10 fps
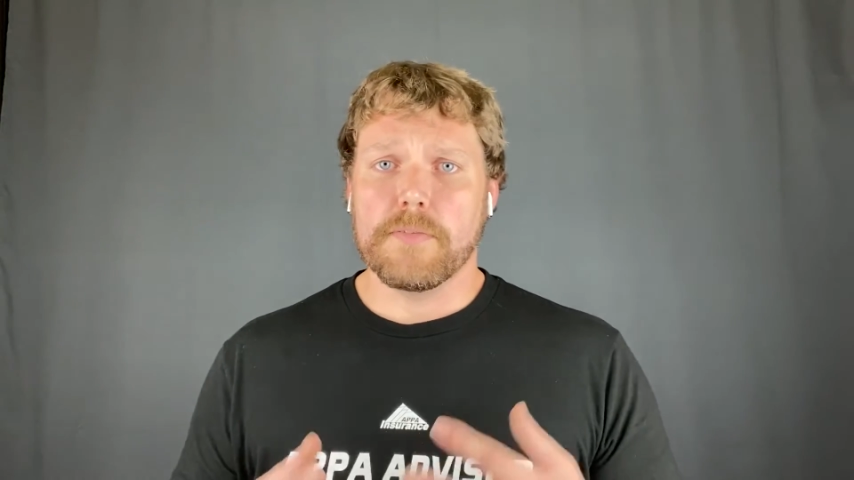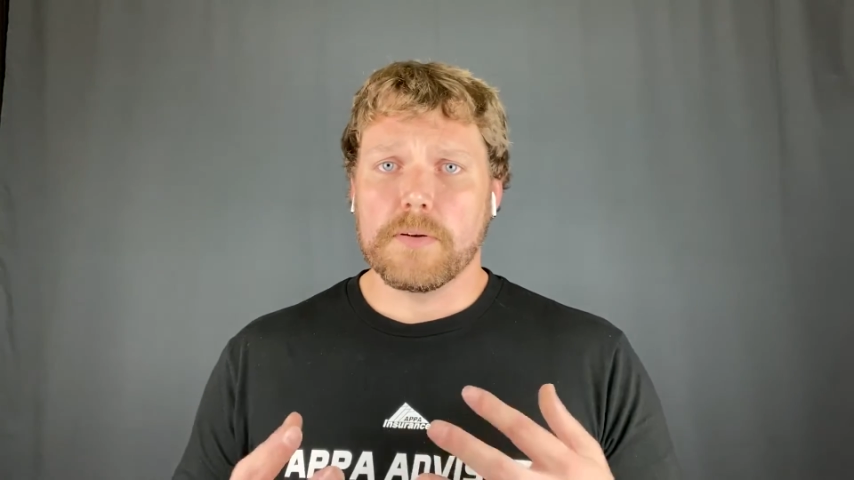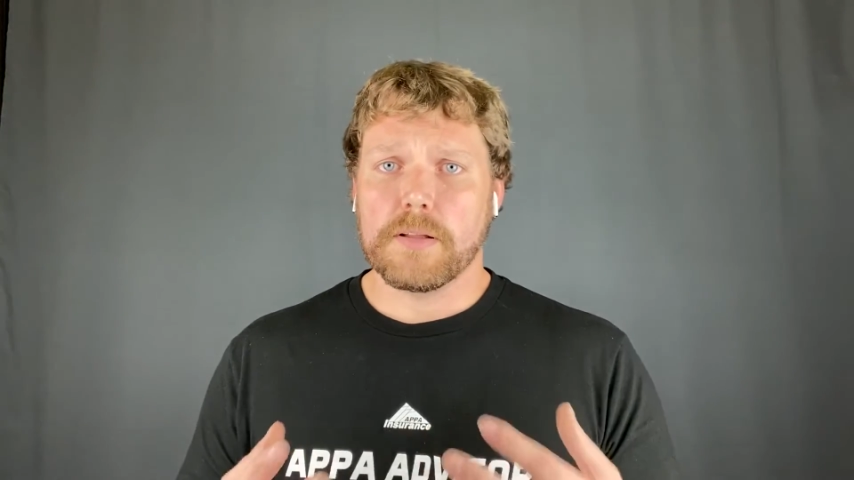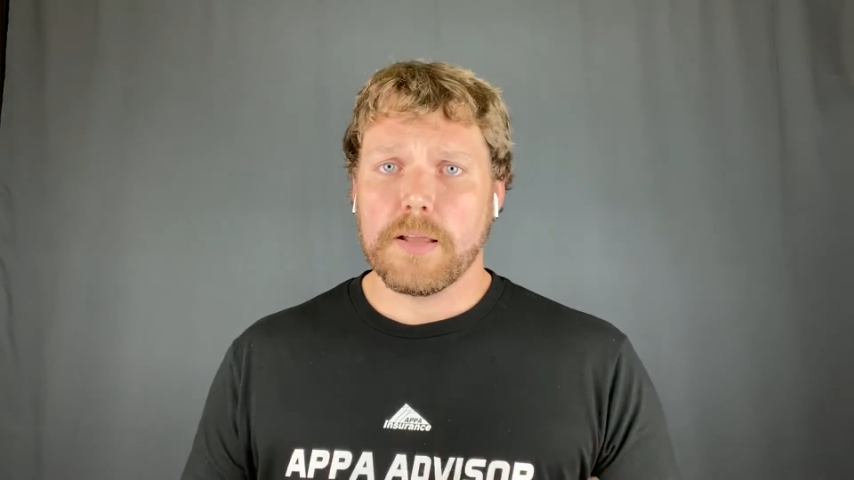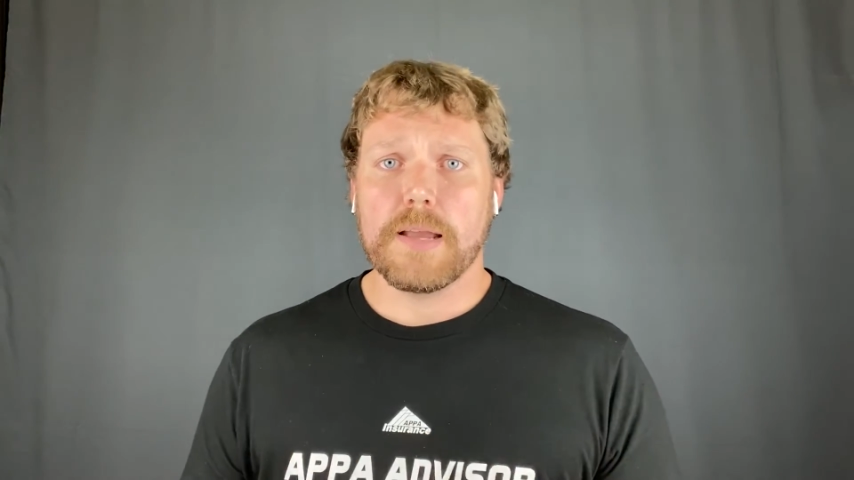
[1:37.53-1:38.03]
a
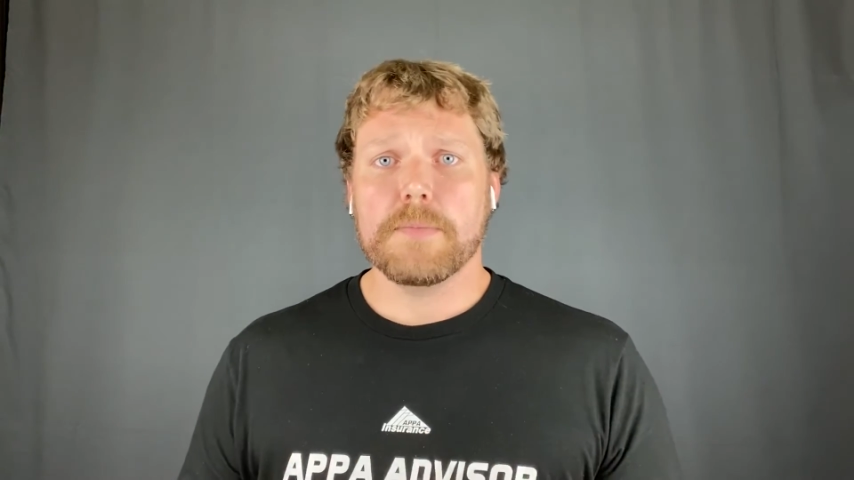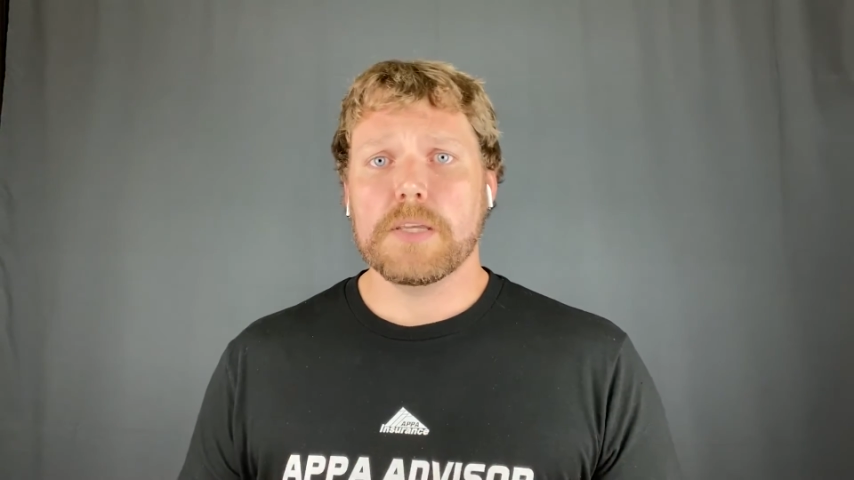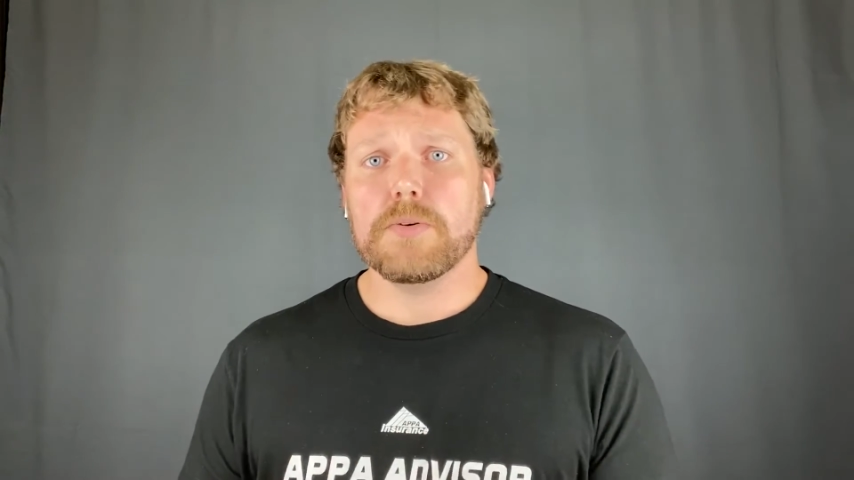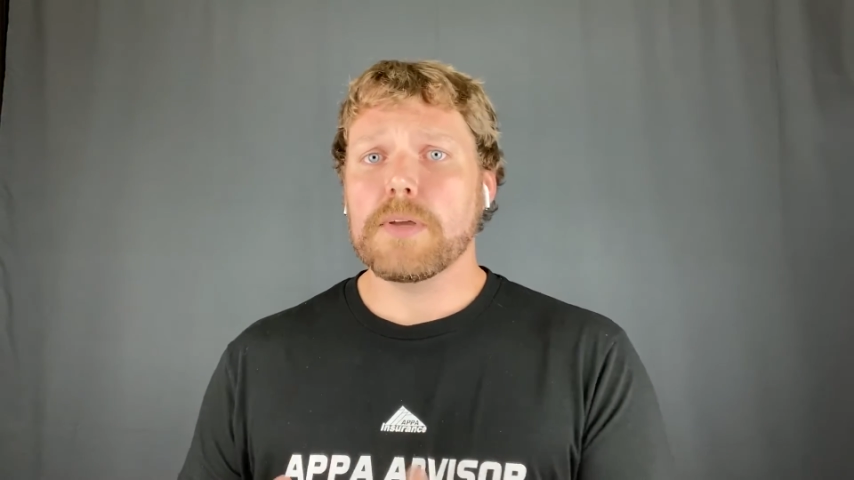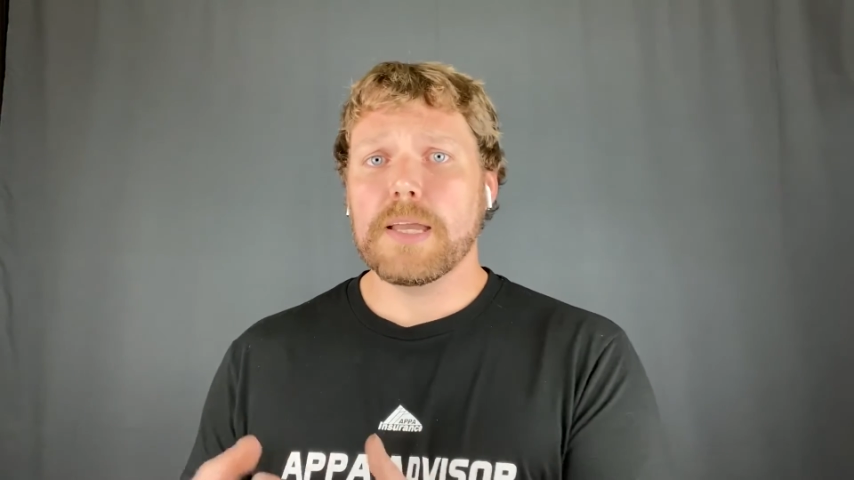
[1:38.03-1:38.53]
claim that
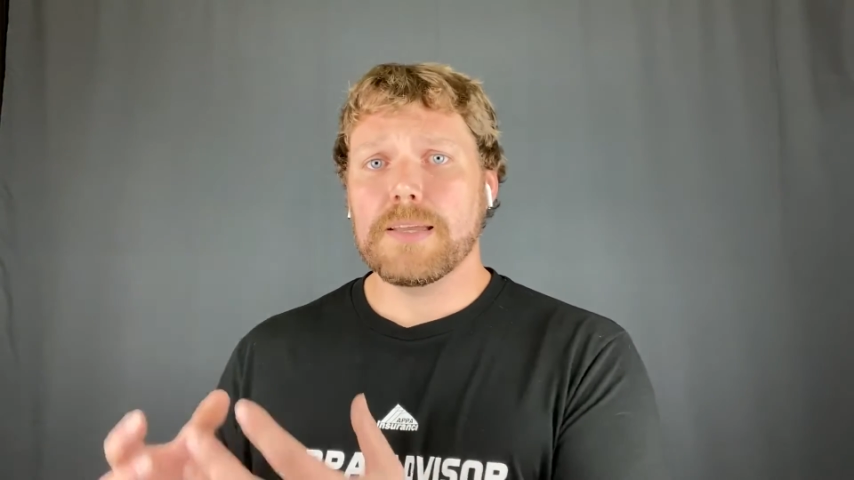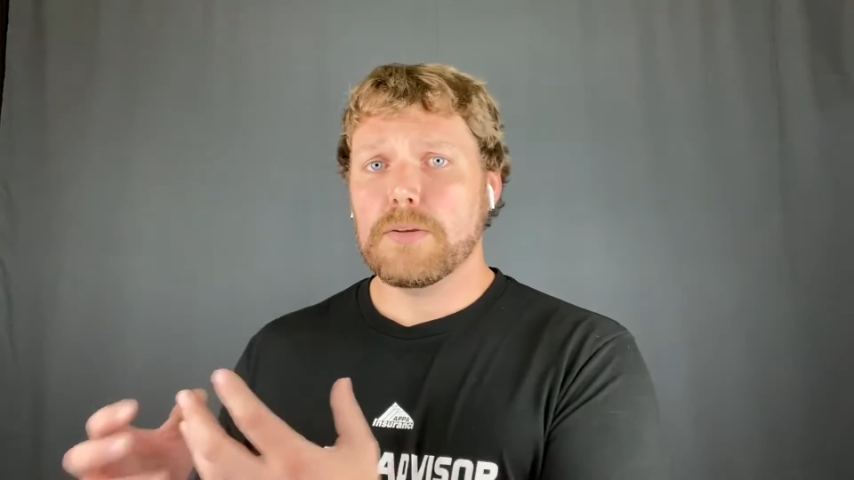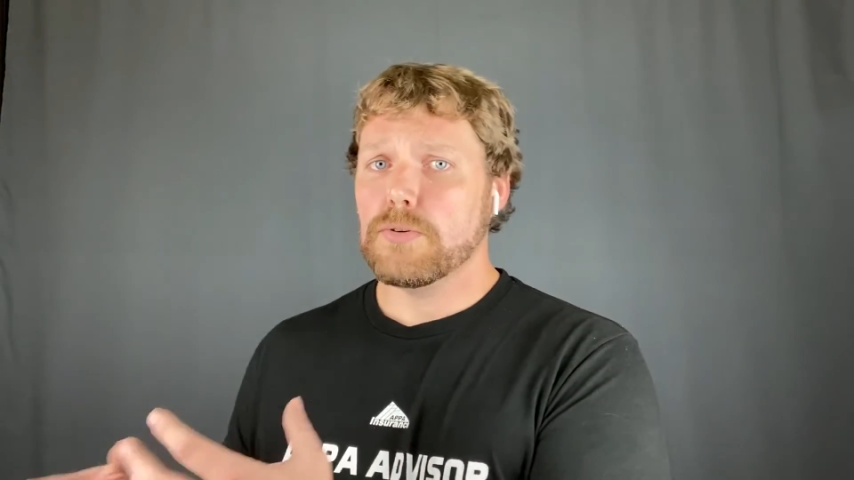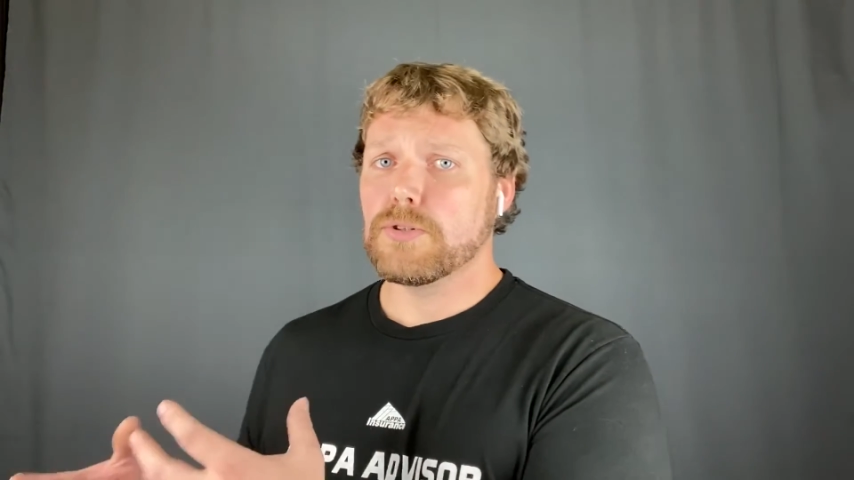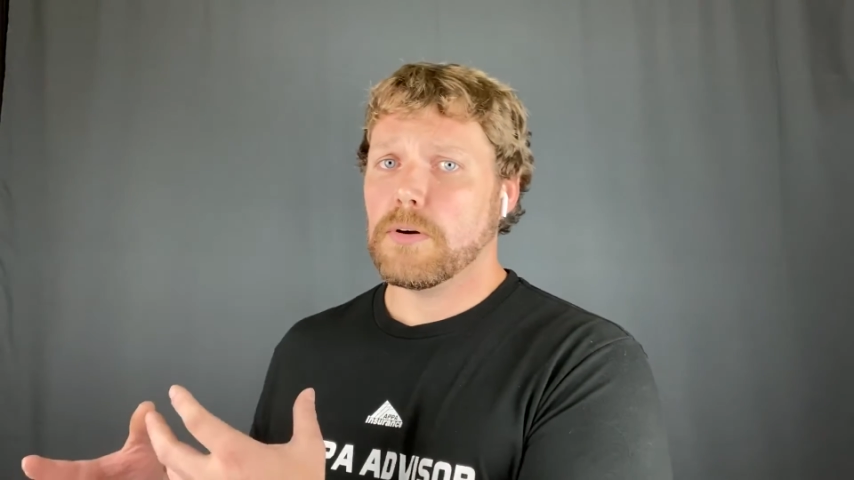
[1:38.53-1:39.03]
you can't
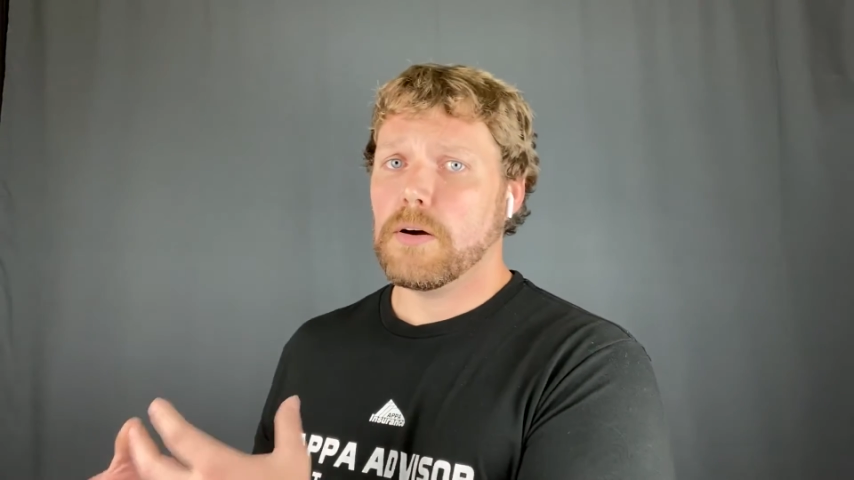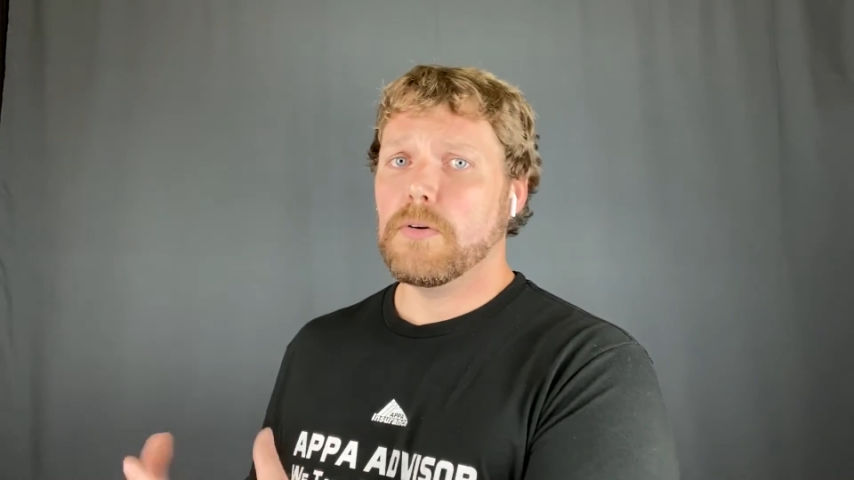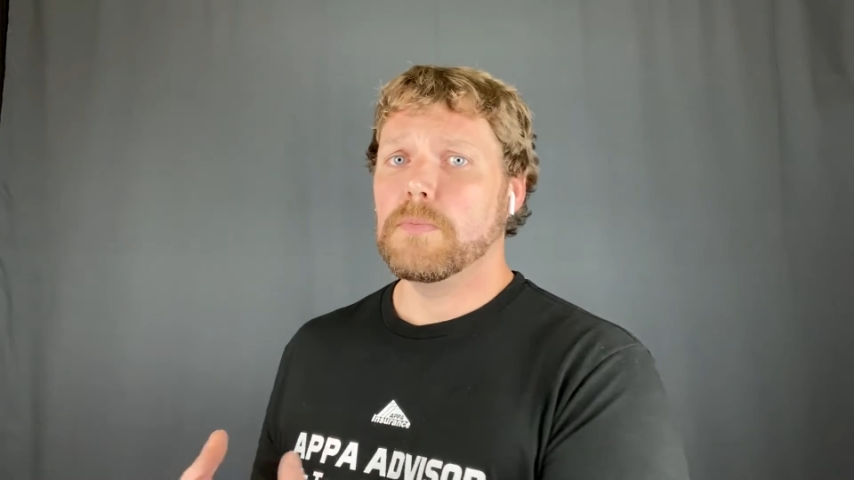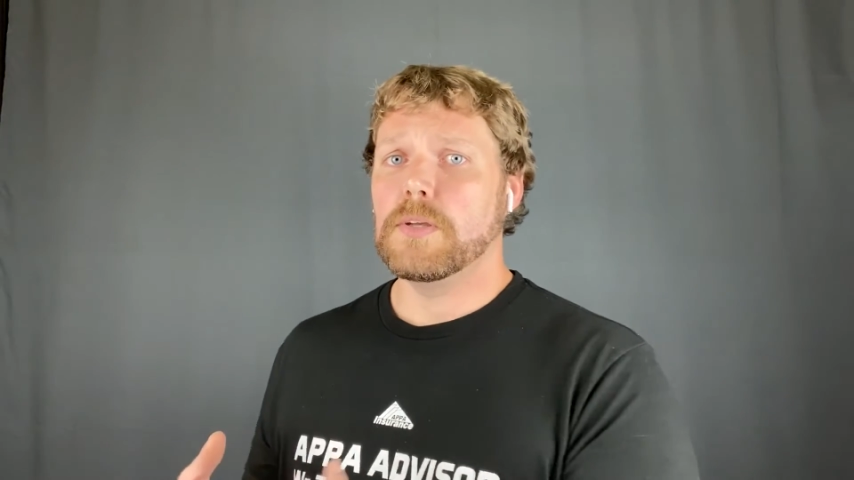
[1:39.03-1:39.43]
use your home,